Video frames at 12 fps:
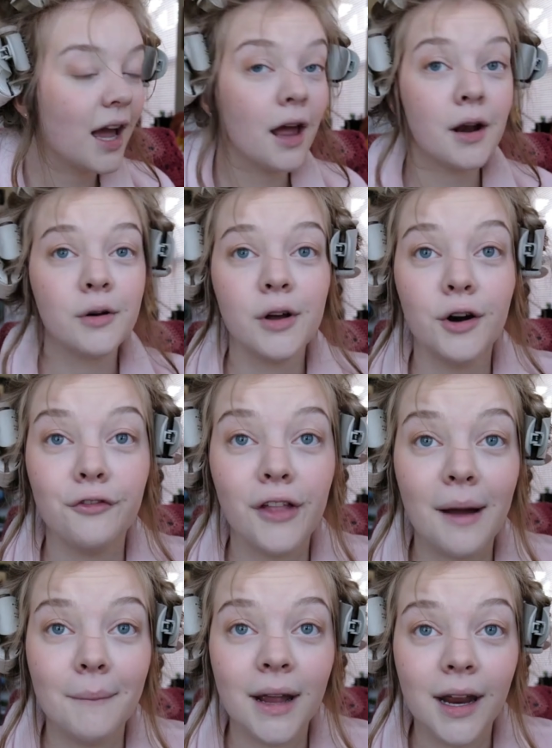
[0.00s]
don't know if
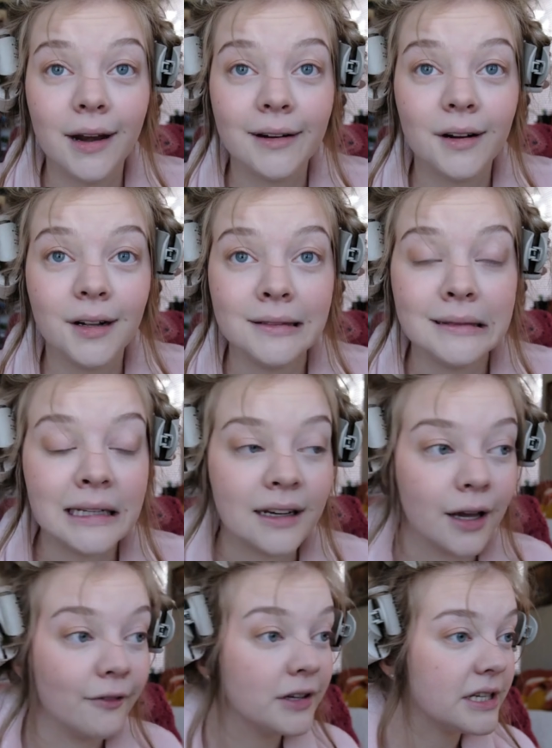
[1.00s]
that made a lick
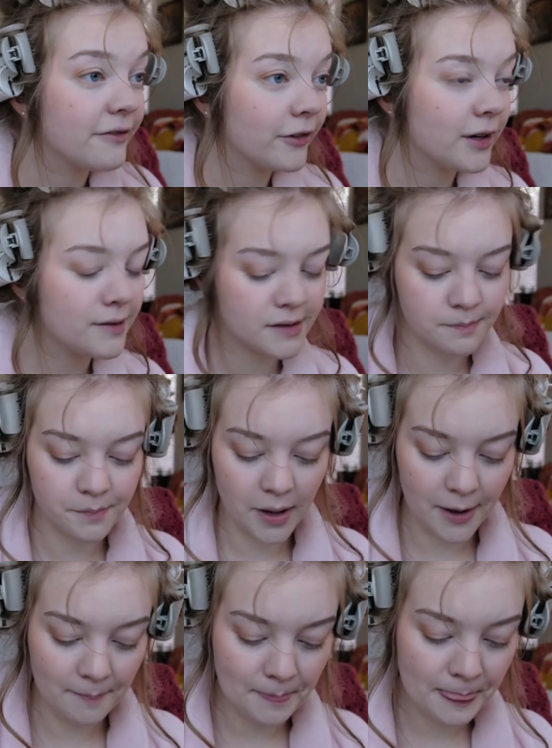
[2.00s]
of a difference,
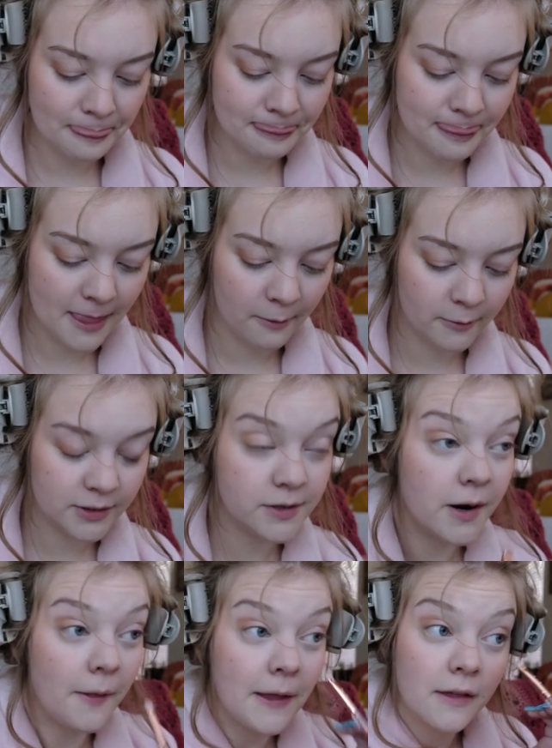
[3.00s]
but we'll do it
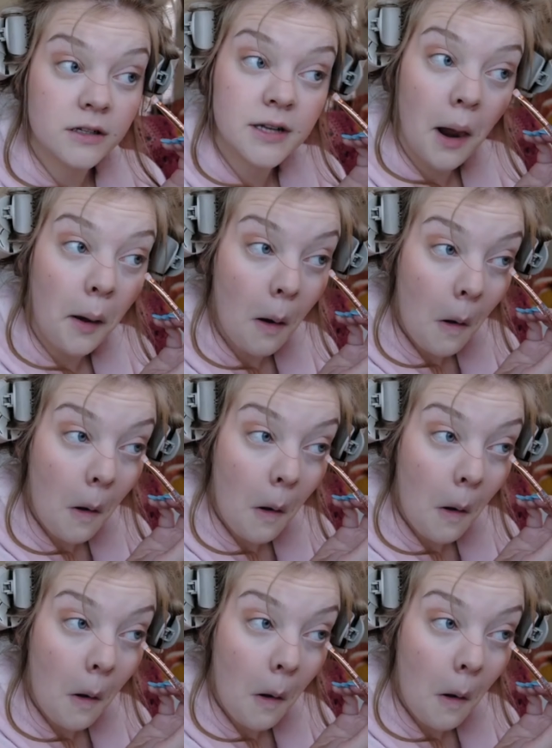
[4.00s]
on the other side.